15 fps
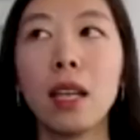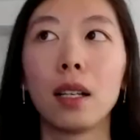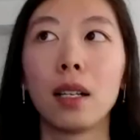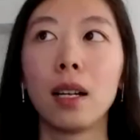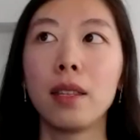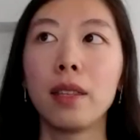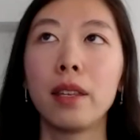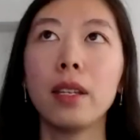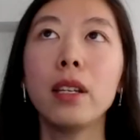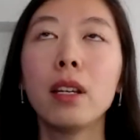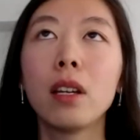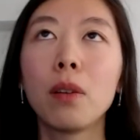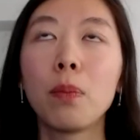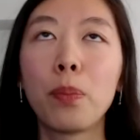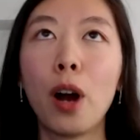I think
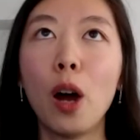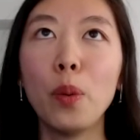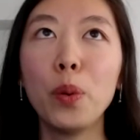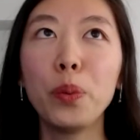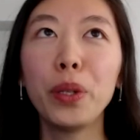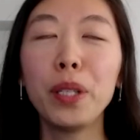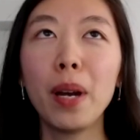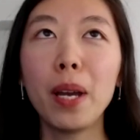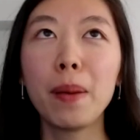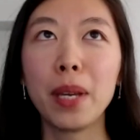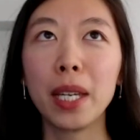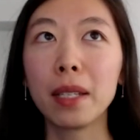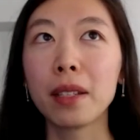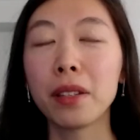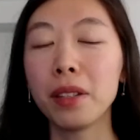probably my
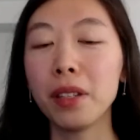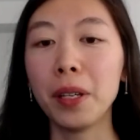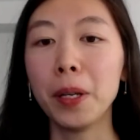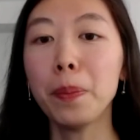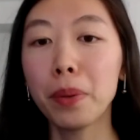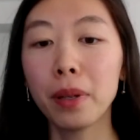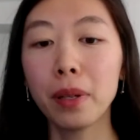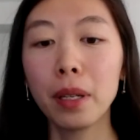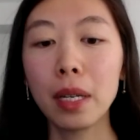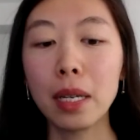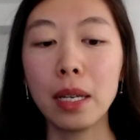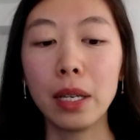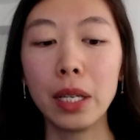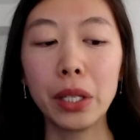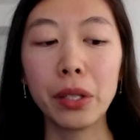biggest tip
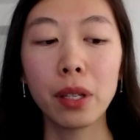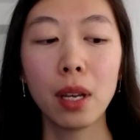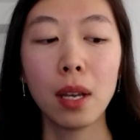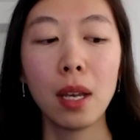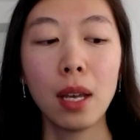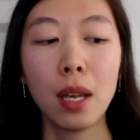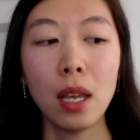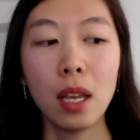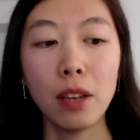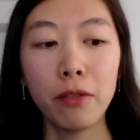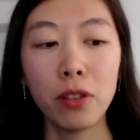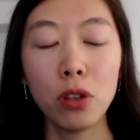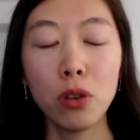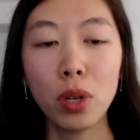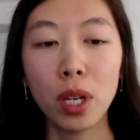is if
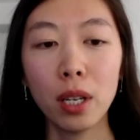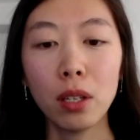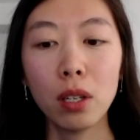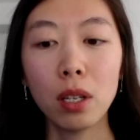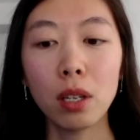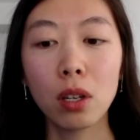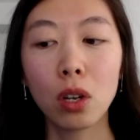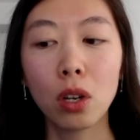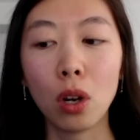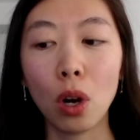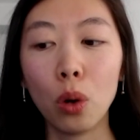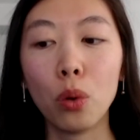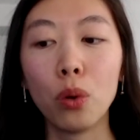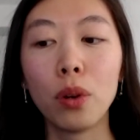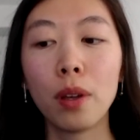you can
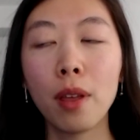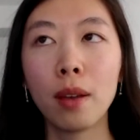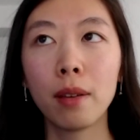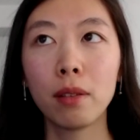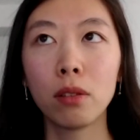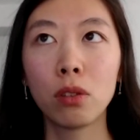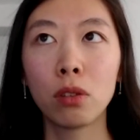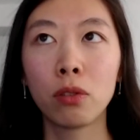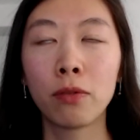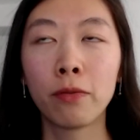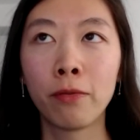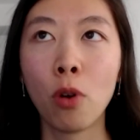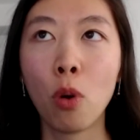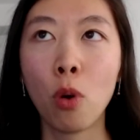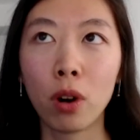go
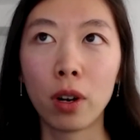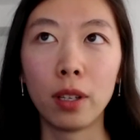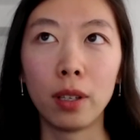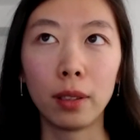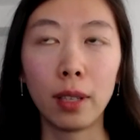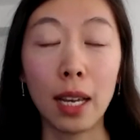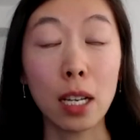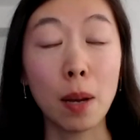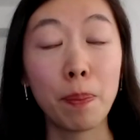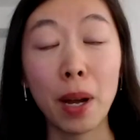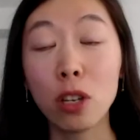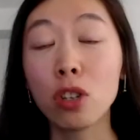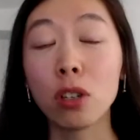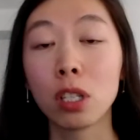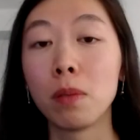for like a bunch
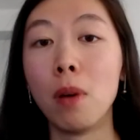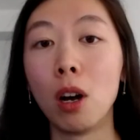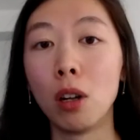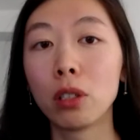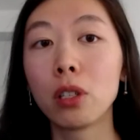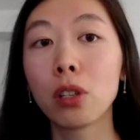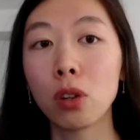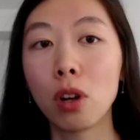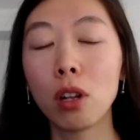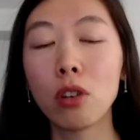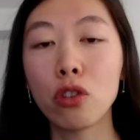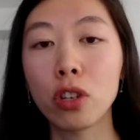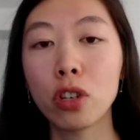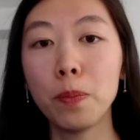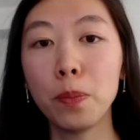of smaller
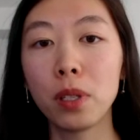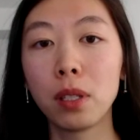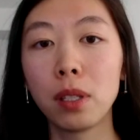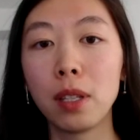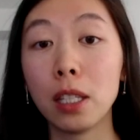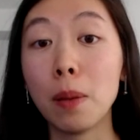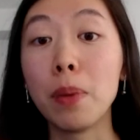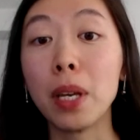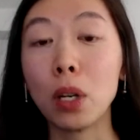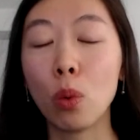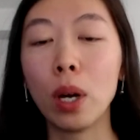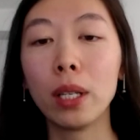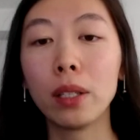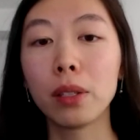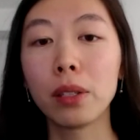scholarships than the big
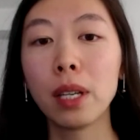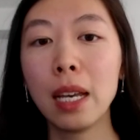ones,